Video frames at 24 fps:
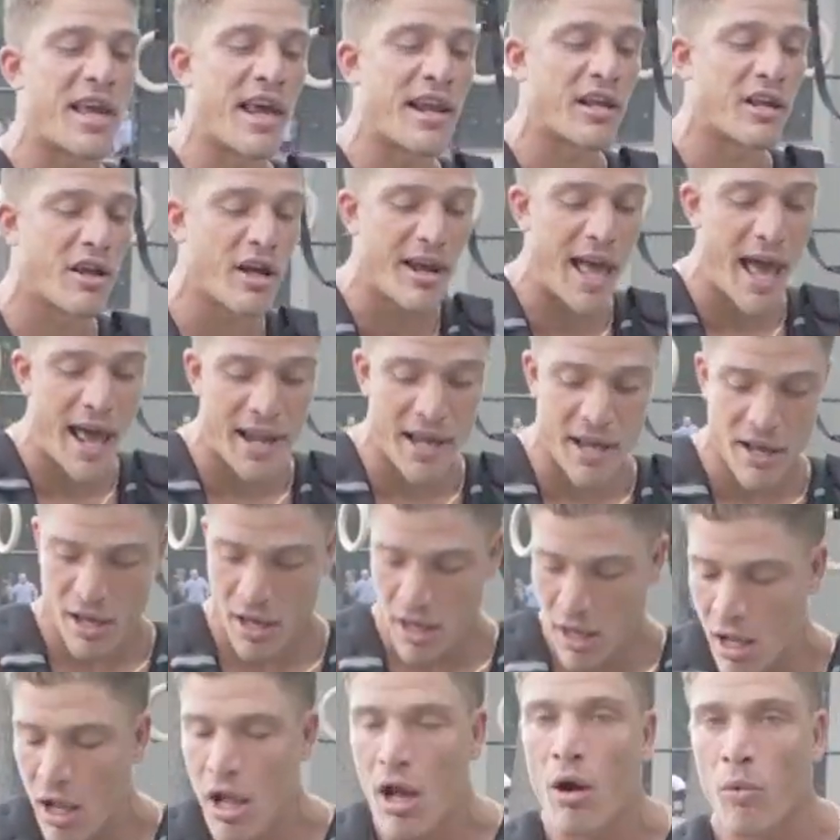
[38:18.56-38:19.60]
getting good at it,
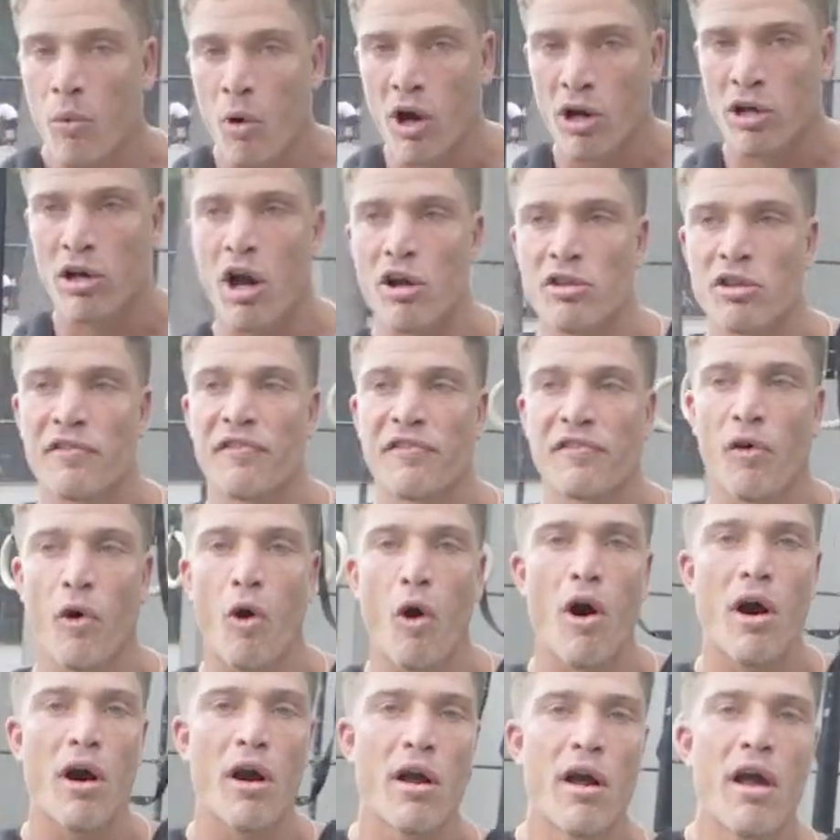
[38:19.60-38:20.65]
work on the
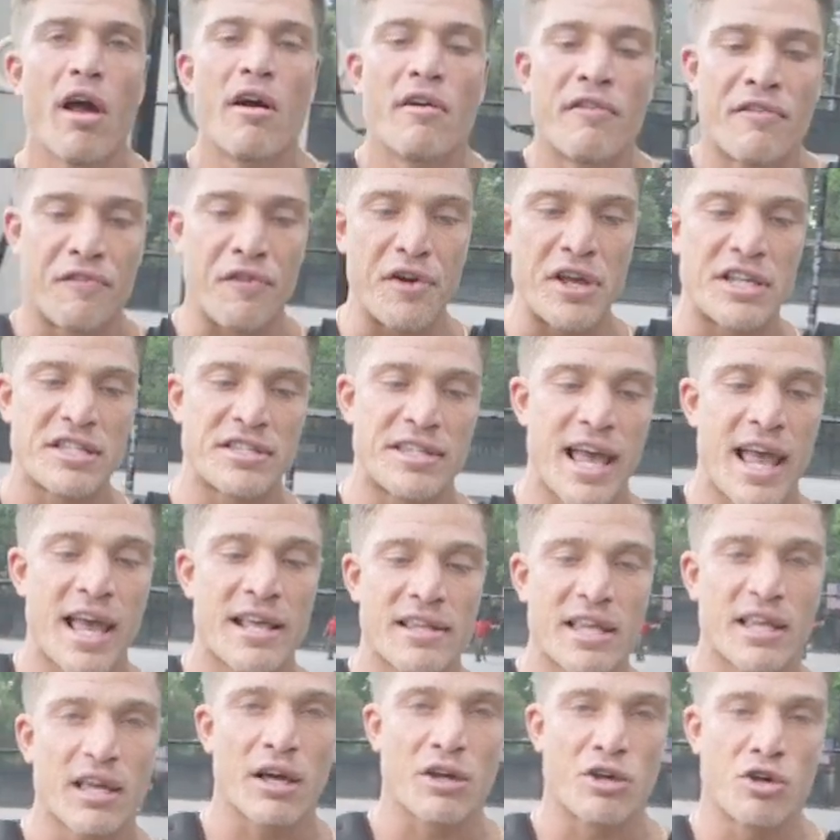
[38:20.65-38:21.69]
floor,
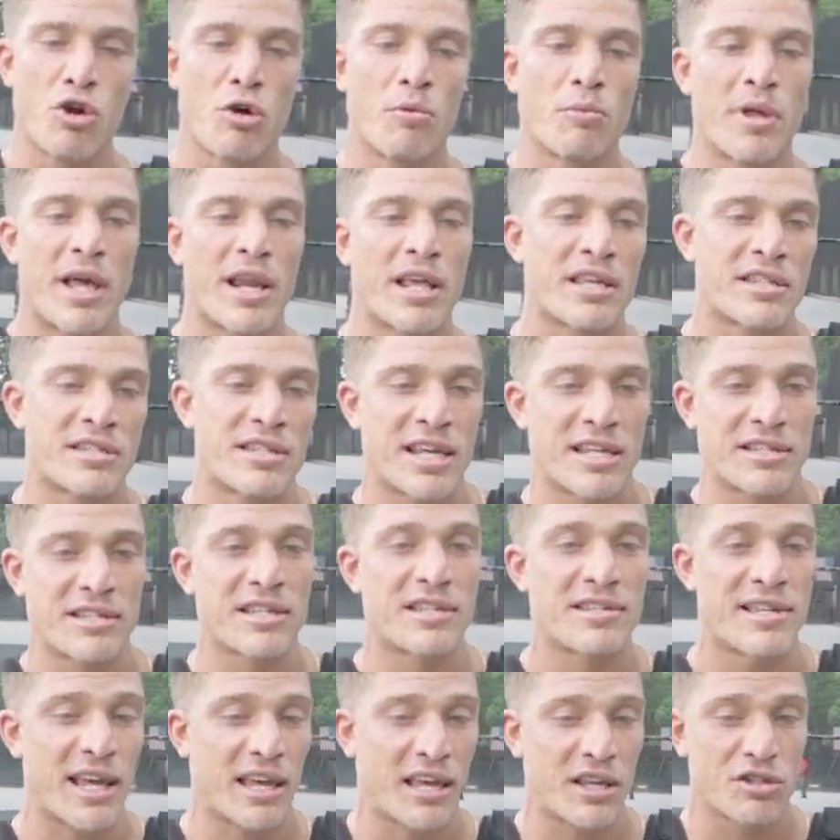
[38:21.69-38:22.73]
freestanding, accumulating 60
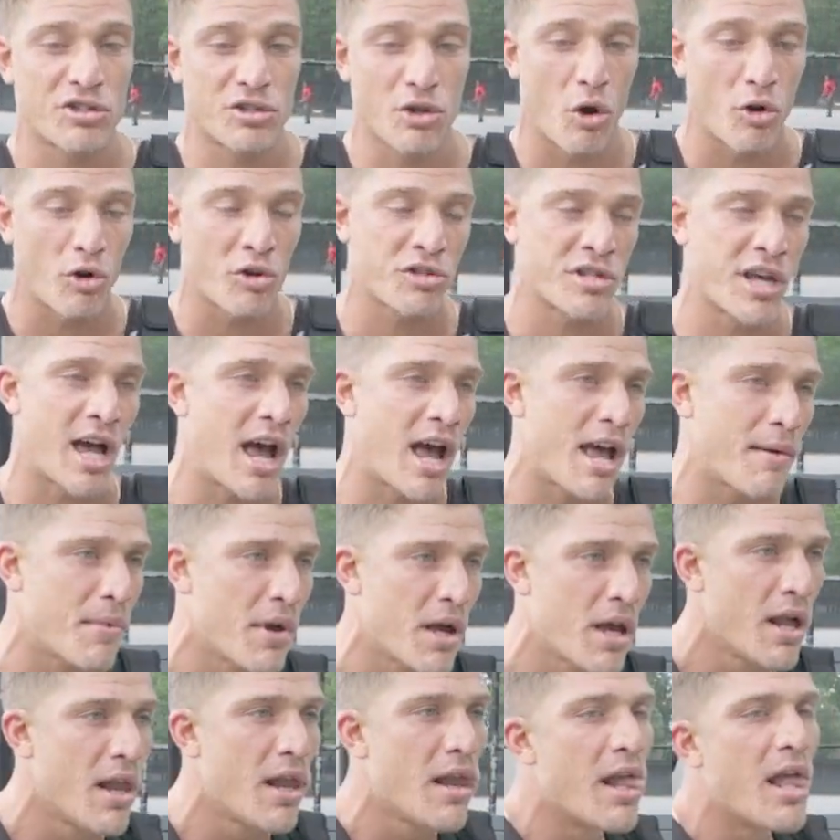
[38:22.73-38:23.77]
seconds total time.
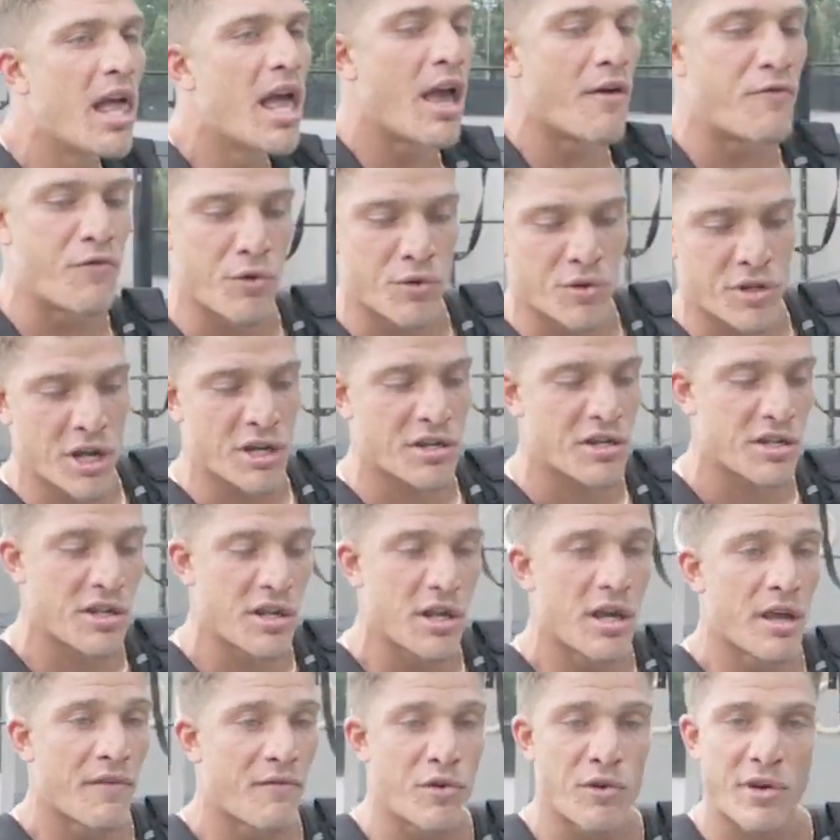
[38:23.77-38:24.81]
If you just,
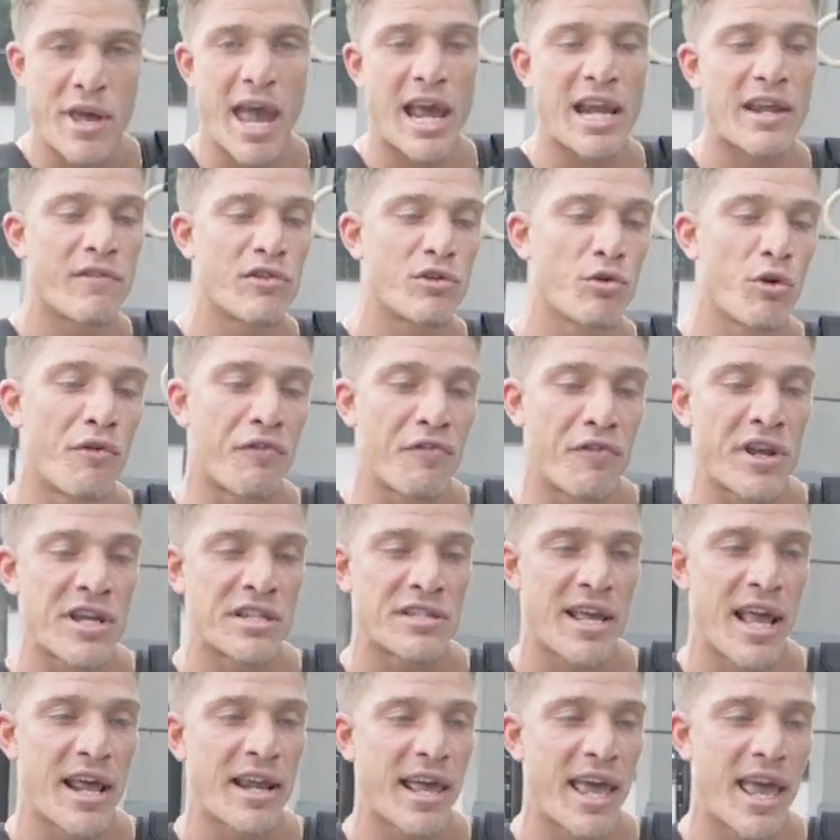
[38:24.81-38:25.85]
if you can't even do a
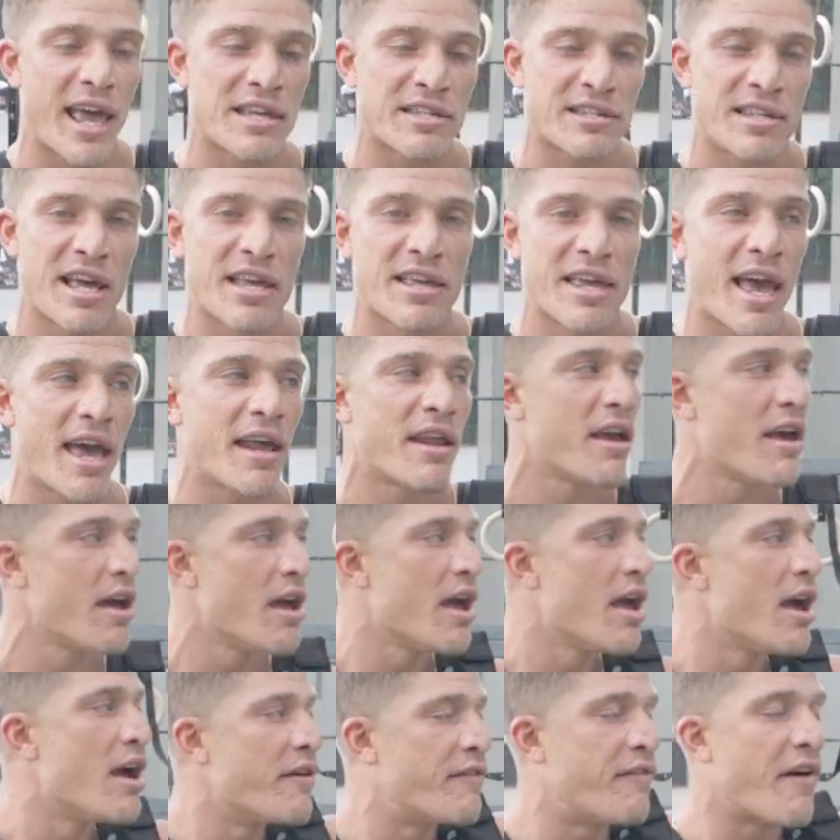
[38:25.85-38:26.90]
freestanding handstand yet,
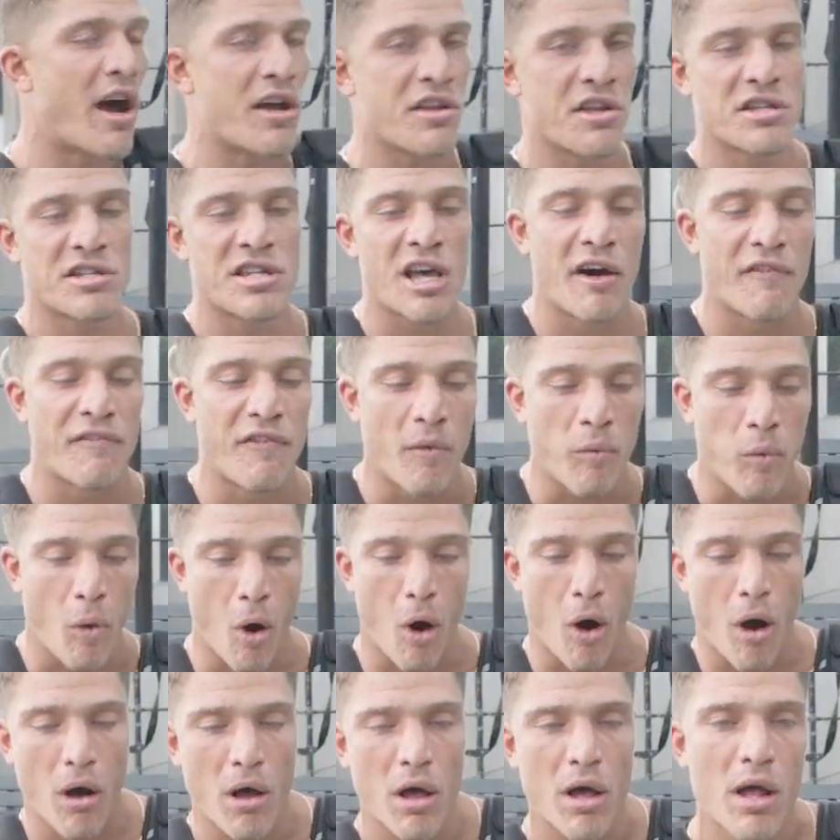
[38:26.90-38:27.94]
find yourself a
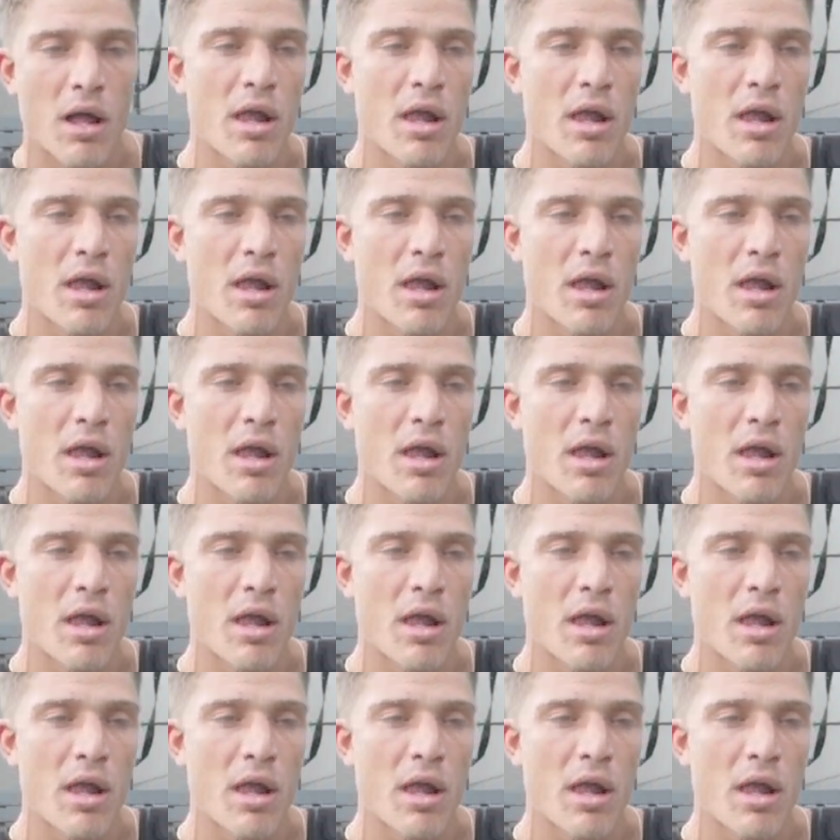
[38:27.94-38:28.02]
wall